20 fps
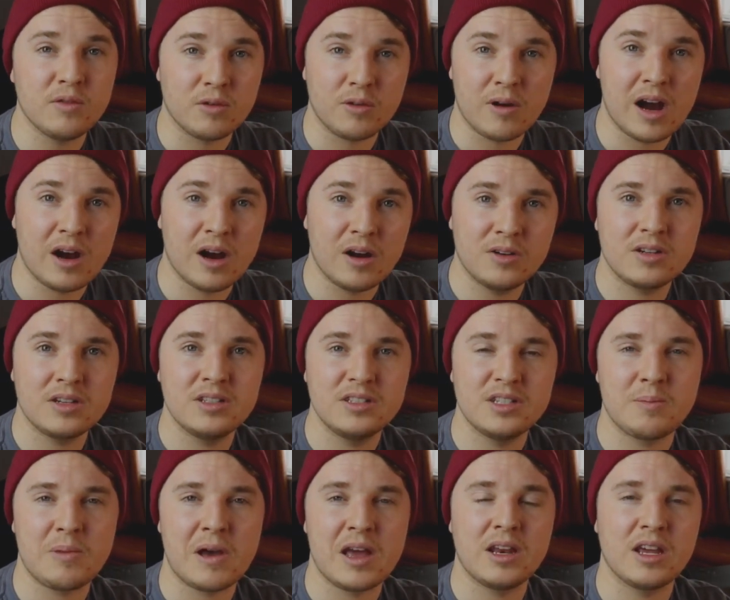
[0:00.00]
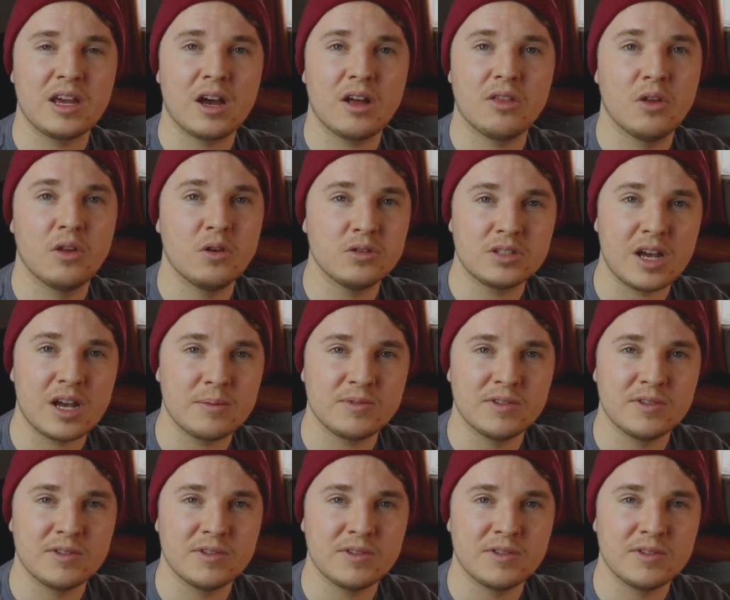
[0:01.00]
around depending on those types of